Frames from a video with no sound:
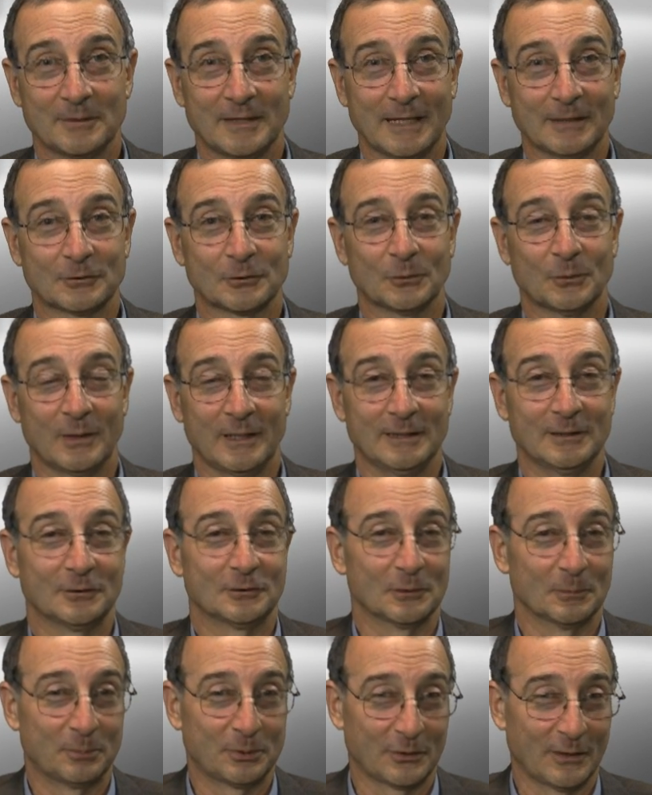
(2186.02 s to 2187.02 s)
way to
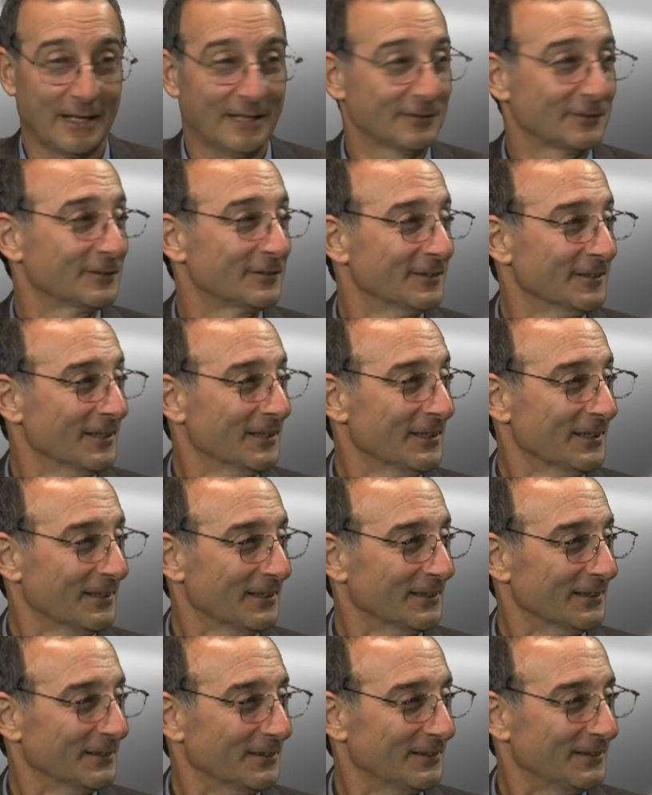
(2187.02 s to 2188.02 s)
suppress
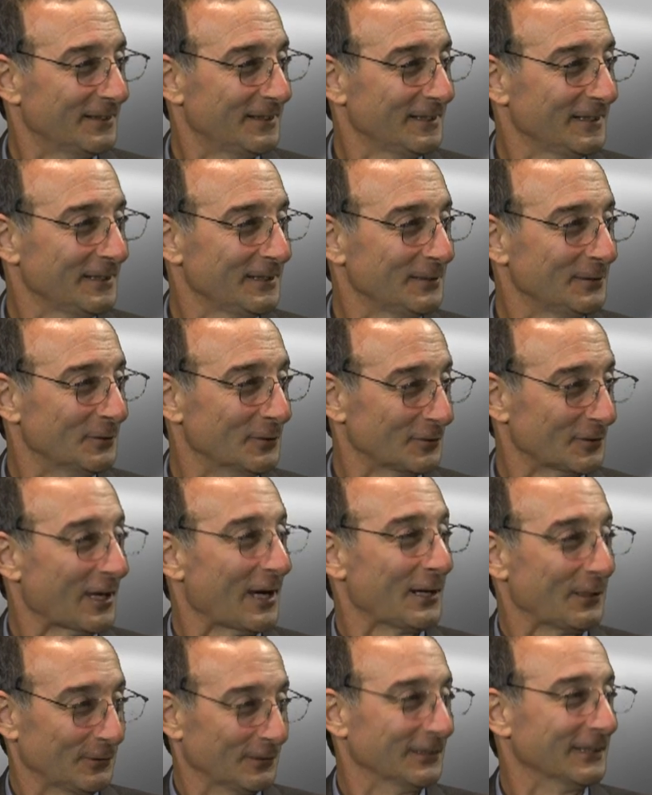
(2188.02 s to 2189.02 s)
the
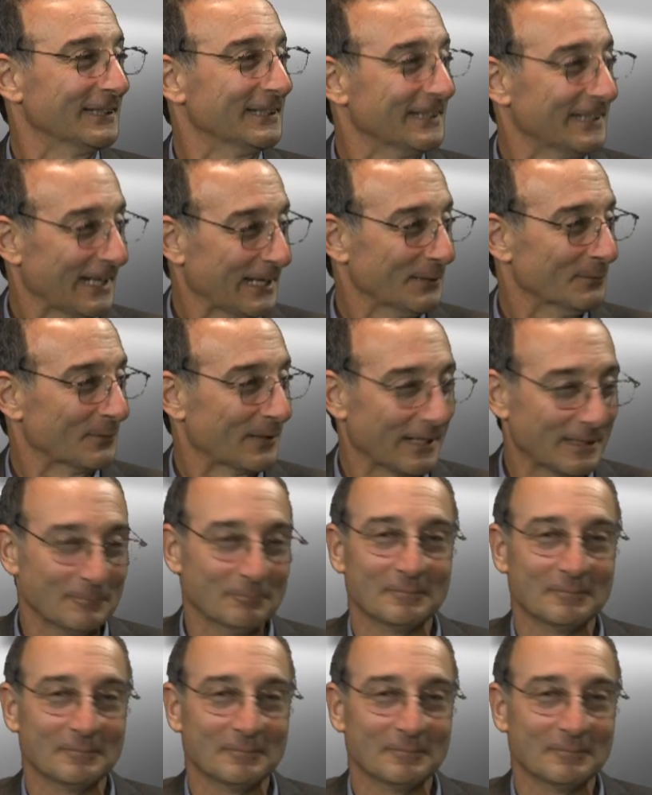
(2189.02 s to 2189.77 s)
desire to litigate, right?